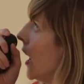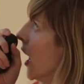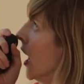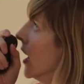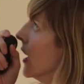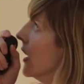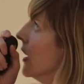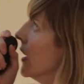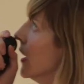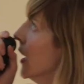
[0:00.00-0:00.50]

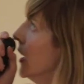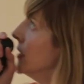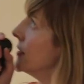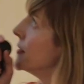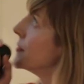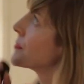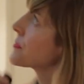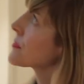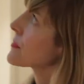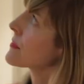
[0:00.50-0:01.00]

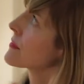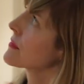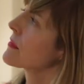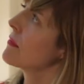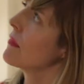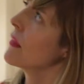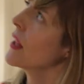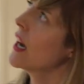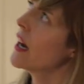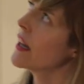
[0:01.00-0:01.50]

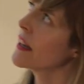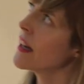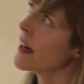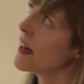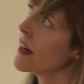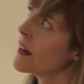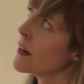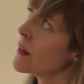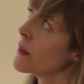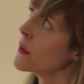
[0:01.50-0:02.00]
and
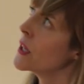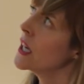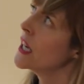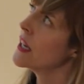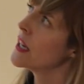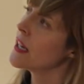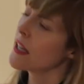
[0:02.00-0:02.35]
how